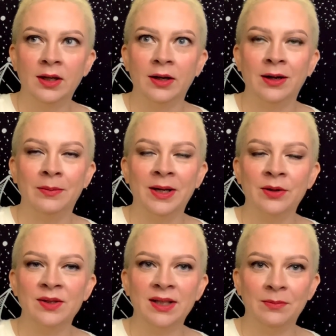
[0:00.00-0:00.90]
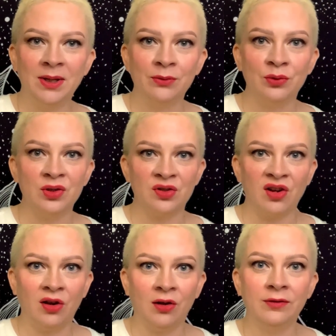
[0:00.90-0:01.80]
I don't see it being
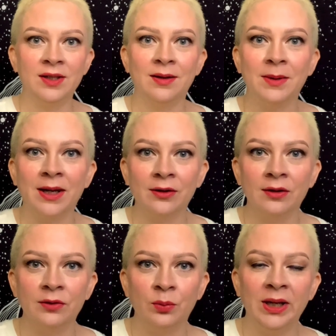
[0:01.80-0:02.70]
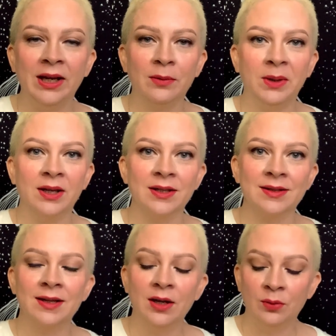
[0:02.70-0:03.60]
resolved in a matter of a week,
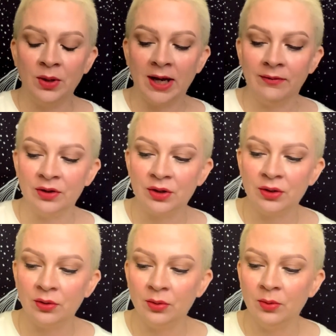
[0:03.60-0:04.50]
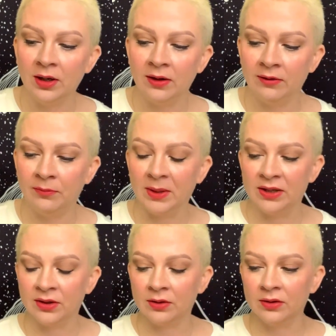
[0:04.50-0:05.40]
because we have the Two of
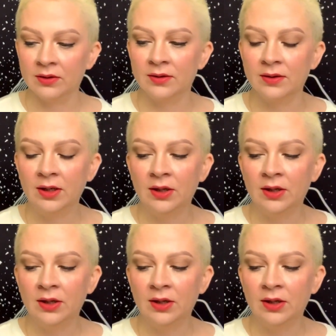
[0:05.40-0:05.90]
Pentacles.